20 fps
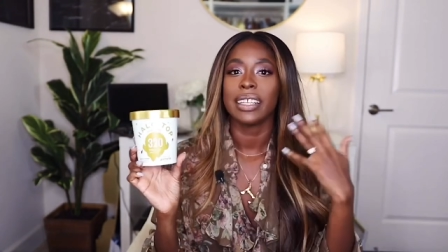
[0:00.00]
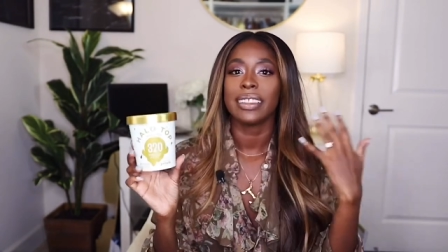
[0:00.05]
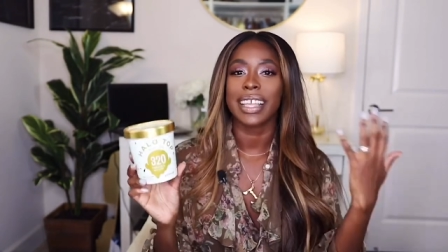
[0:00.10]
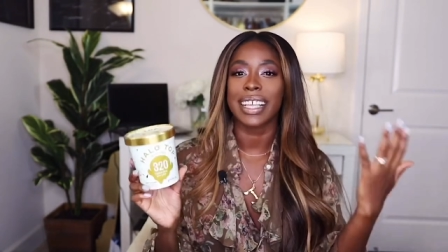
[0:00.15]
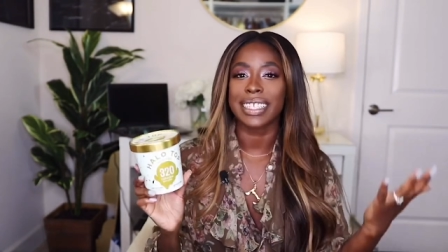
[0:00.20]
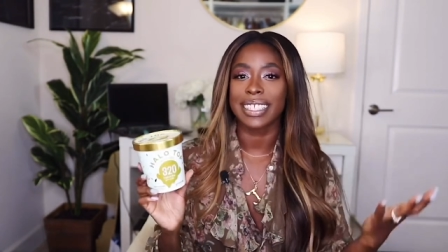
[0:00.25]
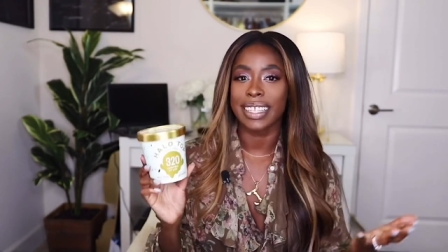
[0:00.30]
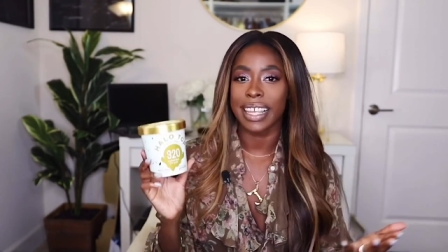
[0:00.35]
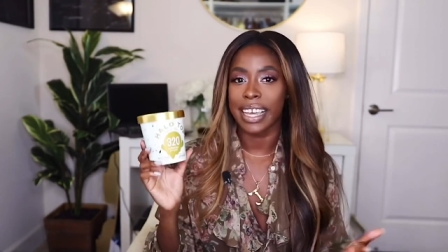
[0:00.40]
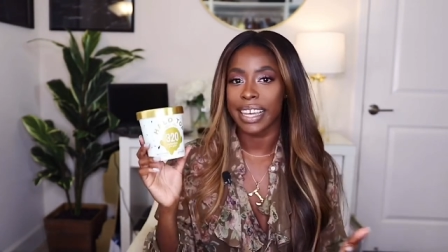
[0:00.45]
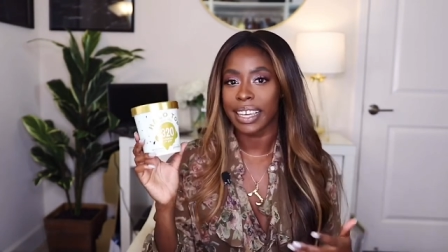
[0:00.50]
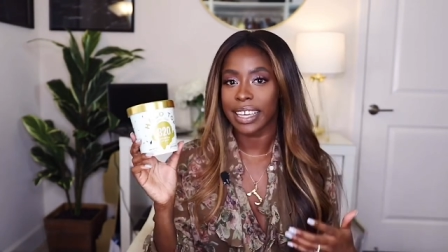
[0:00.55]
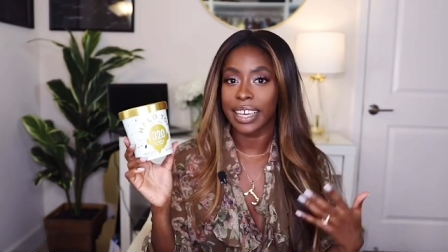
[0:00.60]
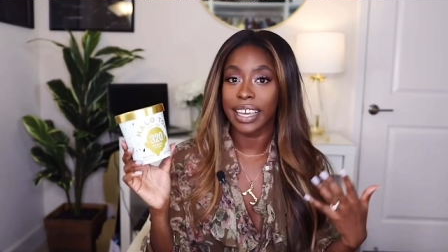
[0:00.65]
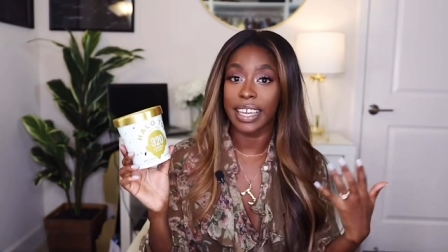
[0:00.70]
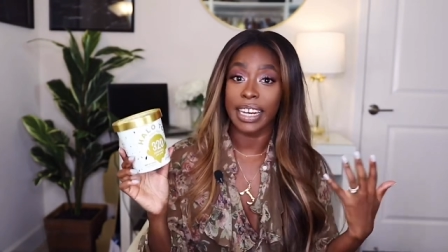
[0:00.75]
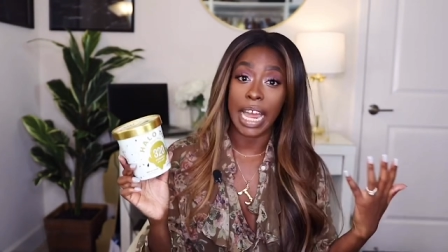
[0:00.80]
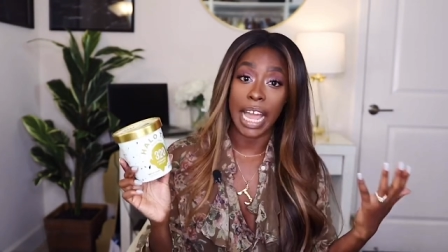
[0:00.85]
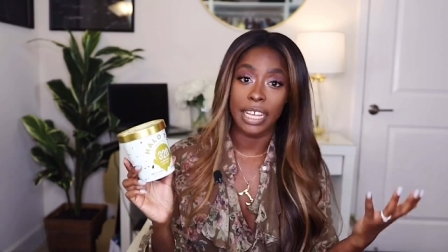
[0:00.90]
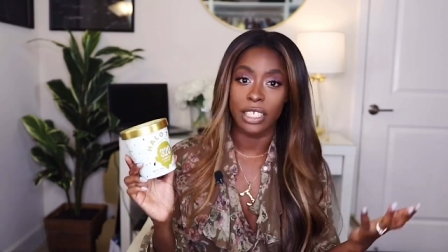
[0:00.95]
that's like
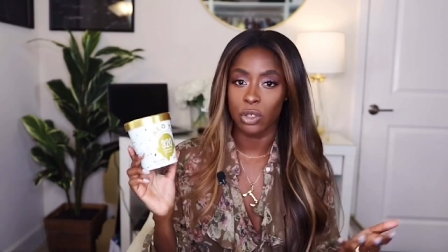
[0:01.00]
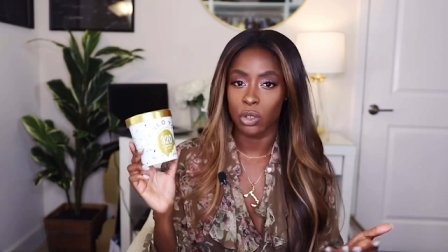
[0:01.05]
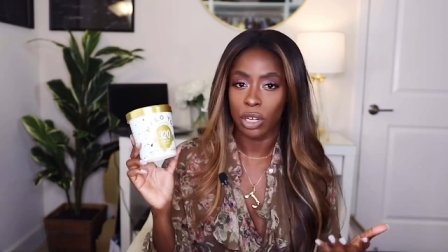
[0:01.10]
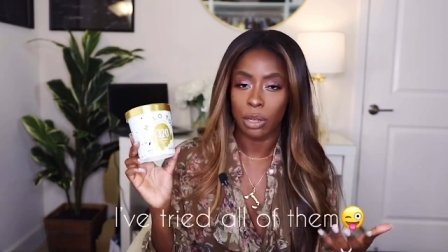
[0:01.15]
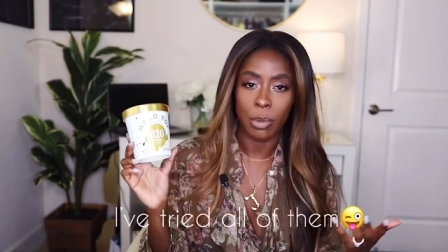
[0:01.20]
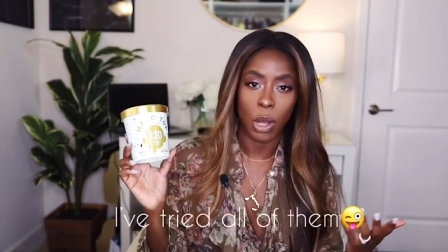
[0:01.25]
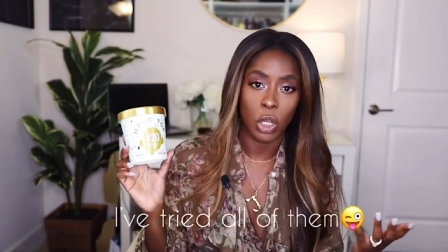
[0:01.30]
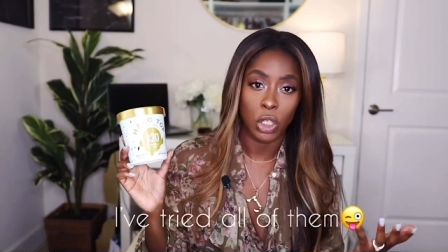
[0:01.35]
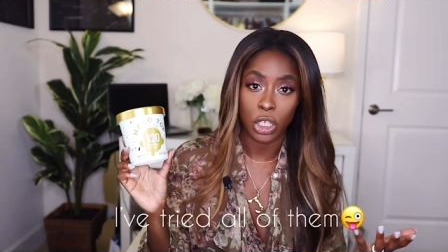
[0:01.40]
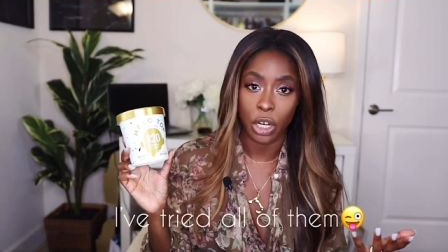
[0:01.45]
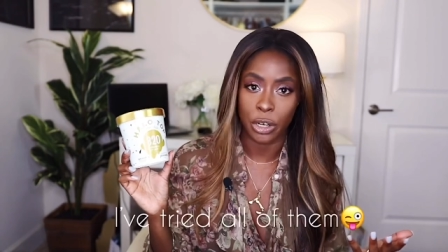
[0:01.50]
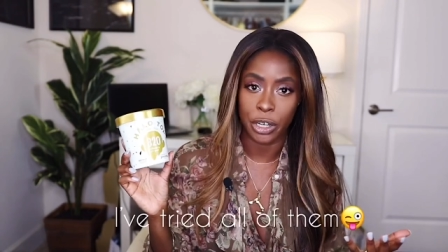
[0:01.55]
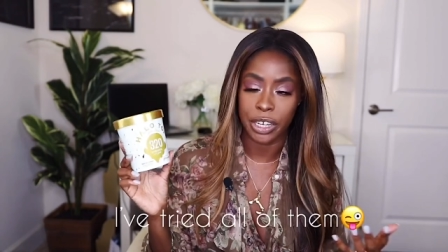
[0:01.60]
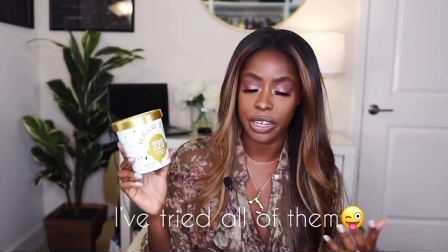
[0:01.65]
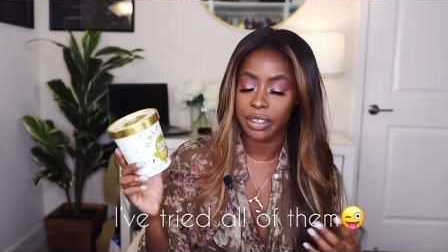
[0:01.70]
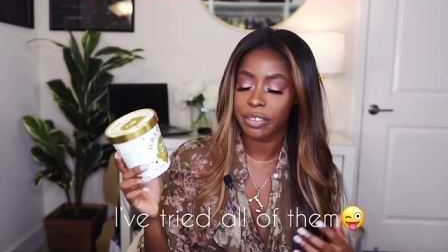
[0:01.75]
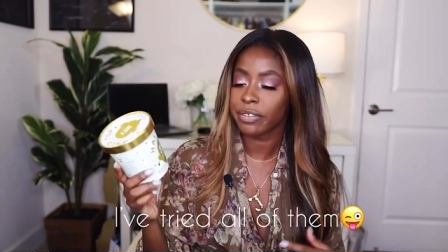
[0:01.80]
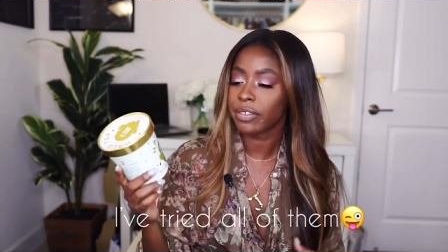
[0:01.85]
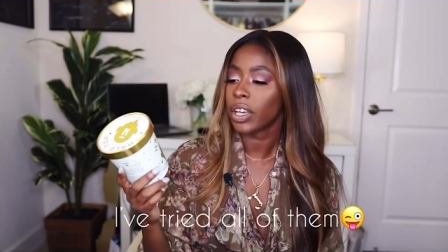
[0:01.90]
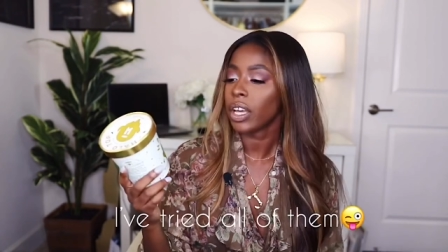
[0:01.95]
an ice cream
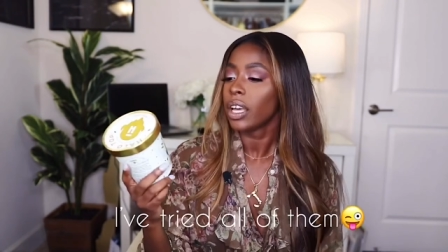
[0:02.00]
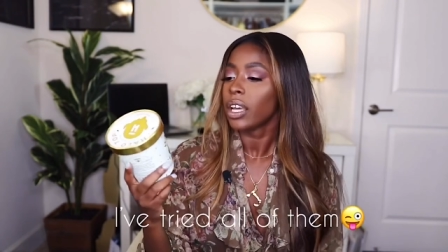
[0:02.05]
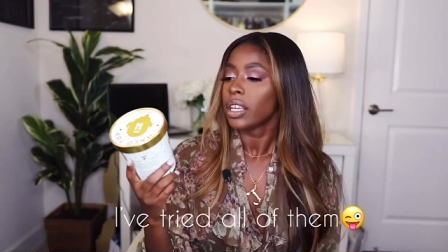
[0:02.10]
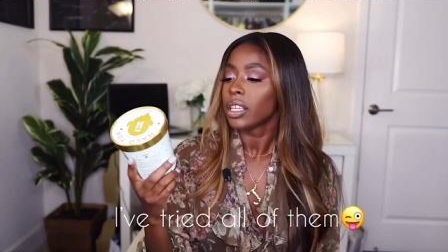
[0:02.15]
alternative.